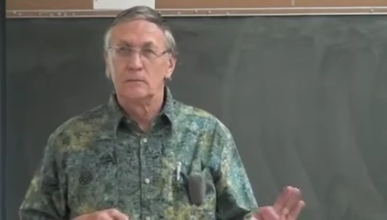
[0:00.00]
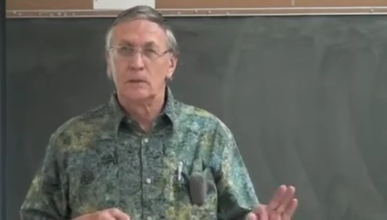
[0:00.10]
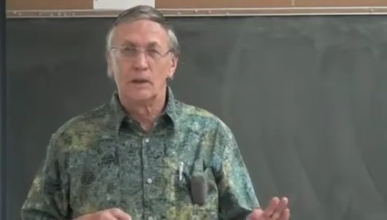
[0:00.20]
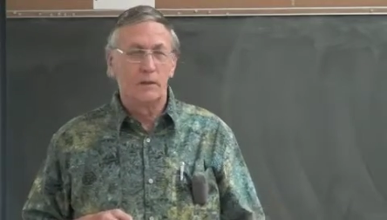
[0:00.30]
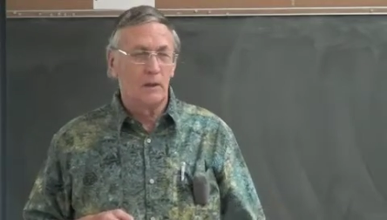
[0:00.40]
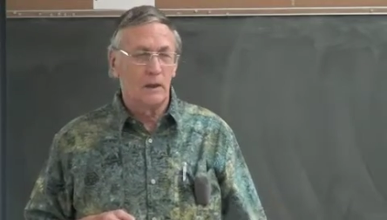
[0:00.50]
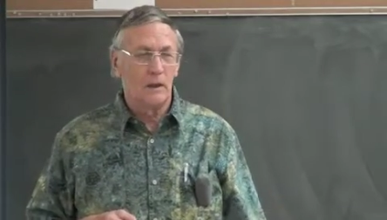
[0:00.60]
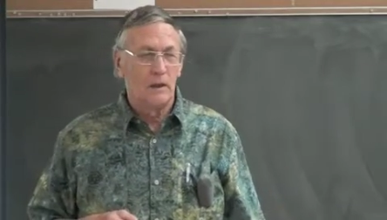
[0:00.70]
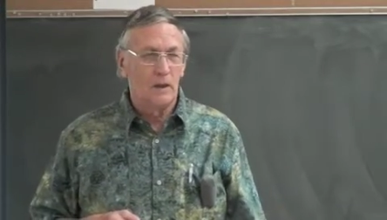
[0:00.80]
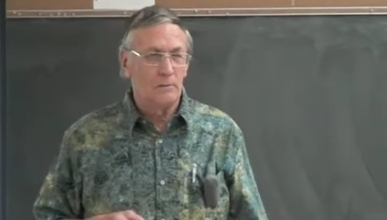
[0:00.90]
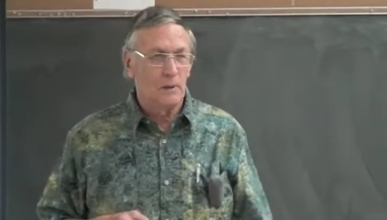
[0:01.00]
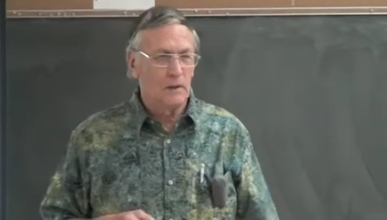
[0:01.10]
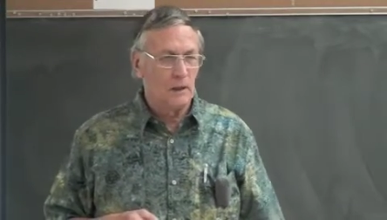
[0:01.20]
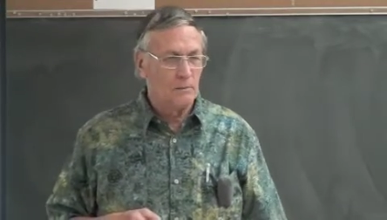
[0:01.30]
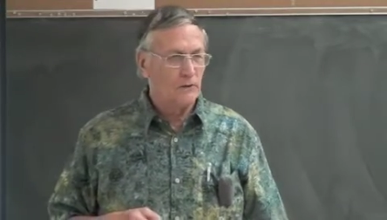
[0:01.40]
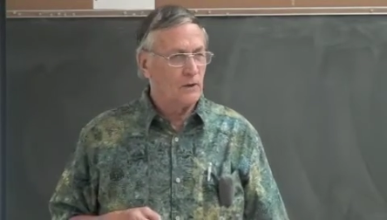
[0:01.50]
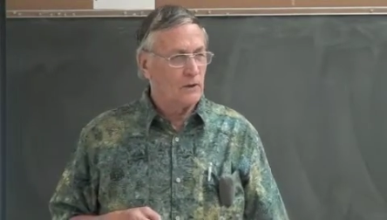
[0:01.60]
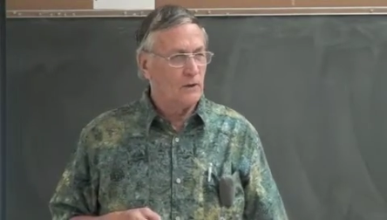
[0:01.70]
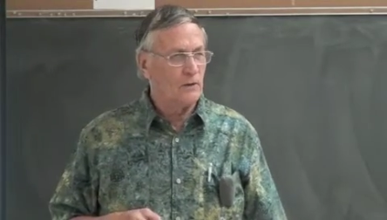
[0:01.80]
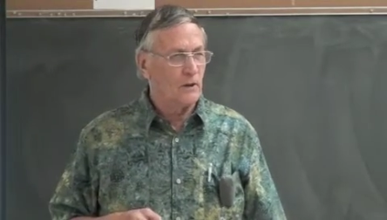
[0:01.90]
$1. It's a
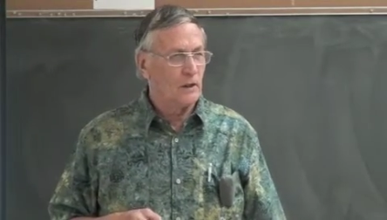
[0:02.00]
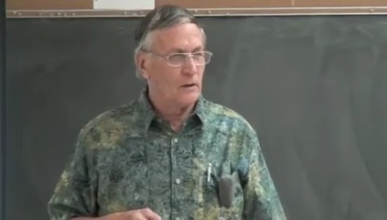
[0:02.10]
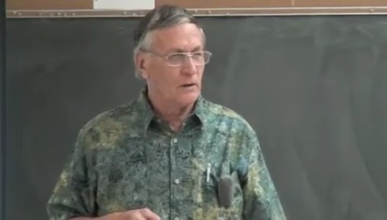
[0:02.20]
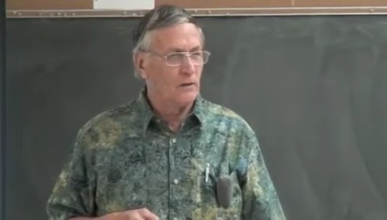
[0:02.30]
contract.